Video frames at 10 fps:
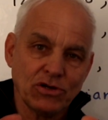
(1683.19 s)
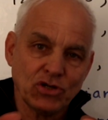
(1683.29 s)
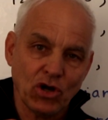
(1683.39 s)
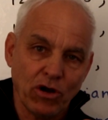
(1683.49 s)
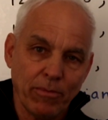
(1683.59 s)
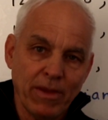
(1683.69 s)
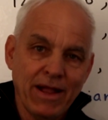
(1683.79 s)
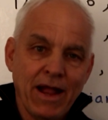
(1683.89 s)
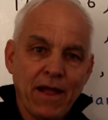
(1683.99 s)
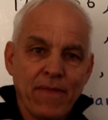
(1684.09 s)
term
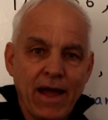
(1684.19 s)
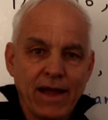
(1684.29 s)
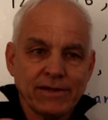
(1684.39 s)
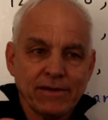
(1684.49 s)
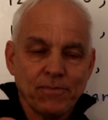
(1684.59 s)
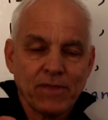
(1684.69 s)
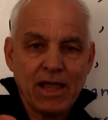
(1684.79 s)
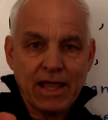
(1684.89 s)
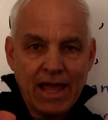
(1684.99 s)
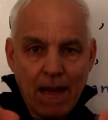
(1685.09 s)
that
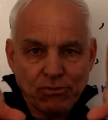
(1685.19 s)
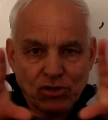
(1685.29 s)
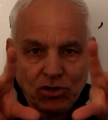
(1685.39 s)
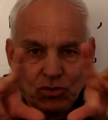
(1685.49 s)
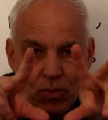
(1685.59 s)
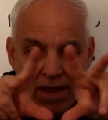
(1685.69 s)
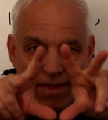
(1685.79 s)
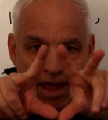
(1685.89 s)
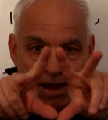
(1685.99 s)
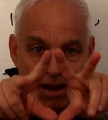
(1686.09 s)
captures when
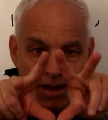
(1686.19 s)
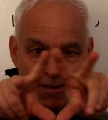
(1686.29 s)
they